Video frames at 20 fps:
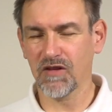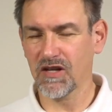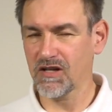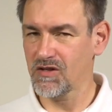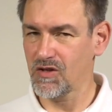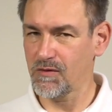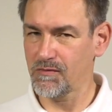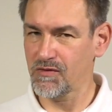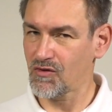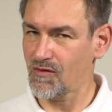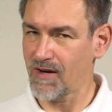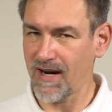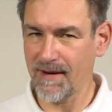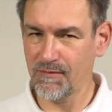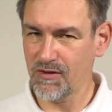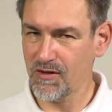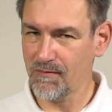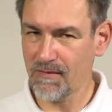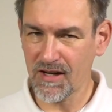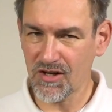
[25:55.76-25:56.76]

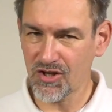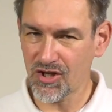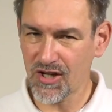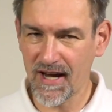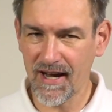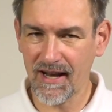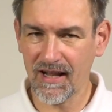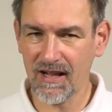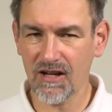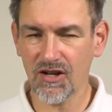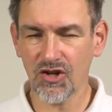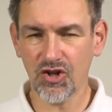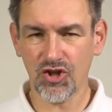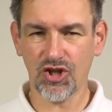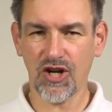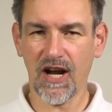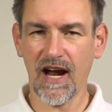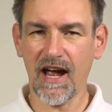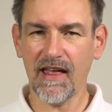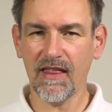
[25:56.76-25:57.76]
subscribe to my channel,
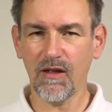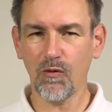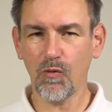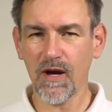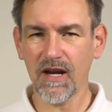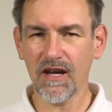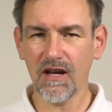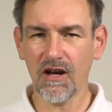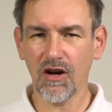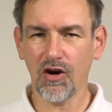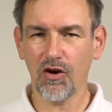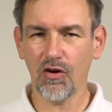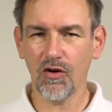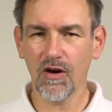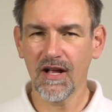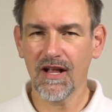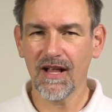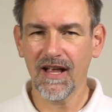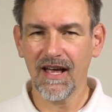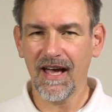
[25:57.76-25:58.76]
share the video,
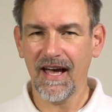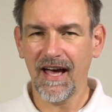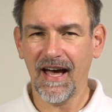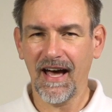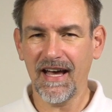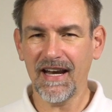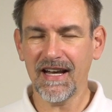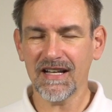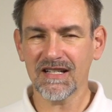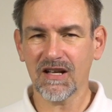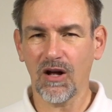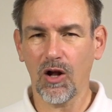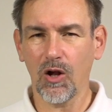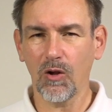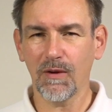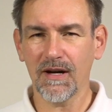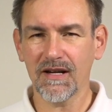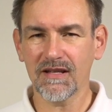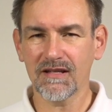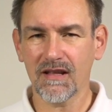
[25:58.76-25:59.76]
and as
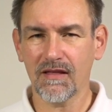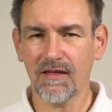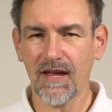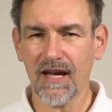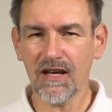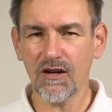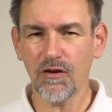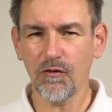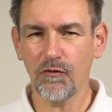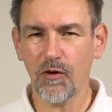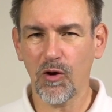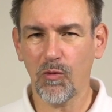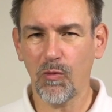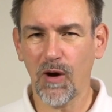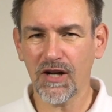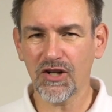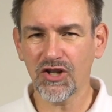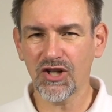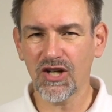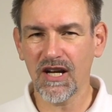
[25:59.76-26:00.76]
always, thank you for
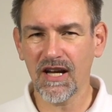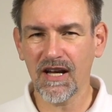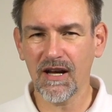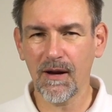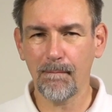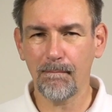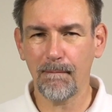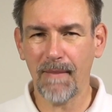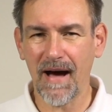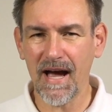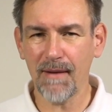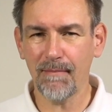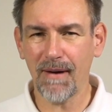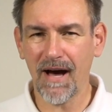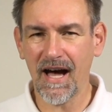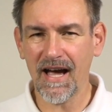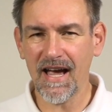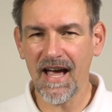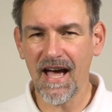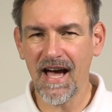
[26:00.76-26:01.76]
watching, bye
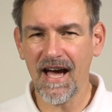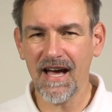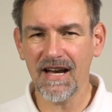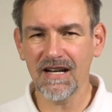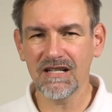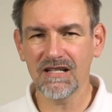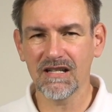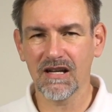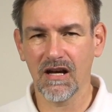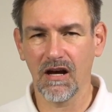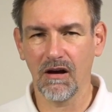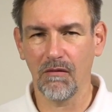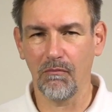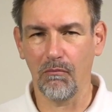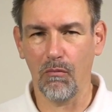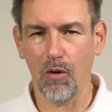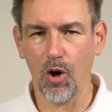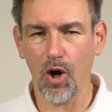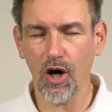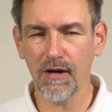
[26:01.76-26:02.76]
bye and
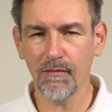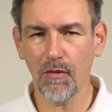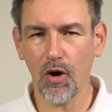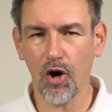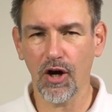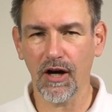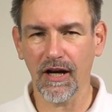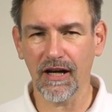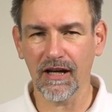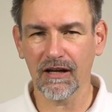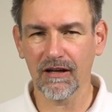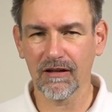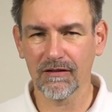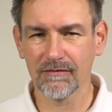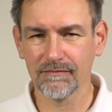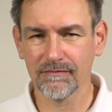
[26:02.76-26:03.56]
moin moin.